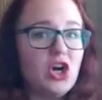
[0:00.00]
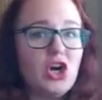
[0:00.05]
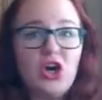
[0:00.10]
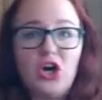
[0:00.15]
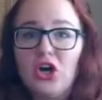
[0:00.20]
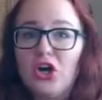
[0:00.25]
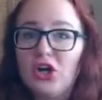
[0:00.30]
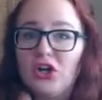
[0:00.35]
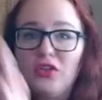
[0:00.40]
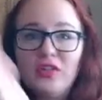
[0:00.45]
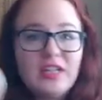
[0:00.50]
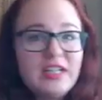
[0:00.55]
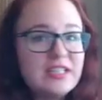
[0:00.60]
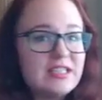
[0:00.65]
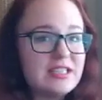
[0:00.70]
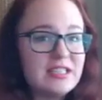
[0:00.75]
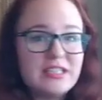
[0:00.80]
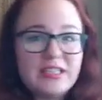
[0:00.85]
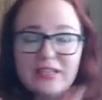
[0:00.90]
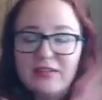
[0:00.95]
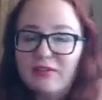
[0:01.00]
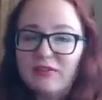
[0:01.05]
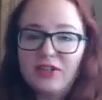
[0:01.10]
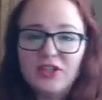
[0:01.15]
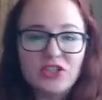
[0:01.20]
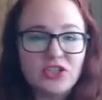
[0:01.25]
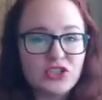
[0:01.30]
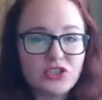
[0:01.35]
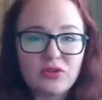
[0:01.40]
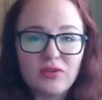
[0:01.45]
all these
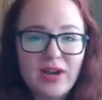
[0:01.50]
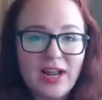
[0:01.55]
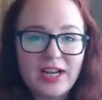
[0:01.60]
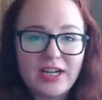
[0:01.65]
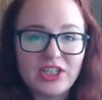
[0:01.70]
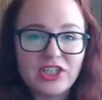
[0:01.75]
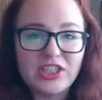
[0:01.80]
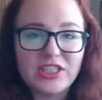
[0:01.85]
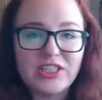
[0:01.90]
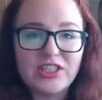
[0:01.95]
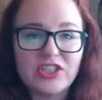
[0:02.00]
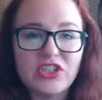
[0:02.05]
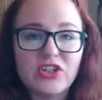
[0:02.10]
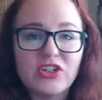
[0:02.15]
different directions.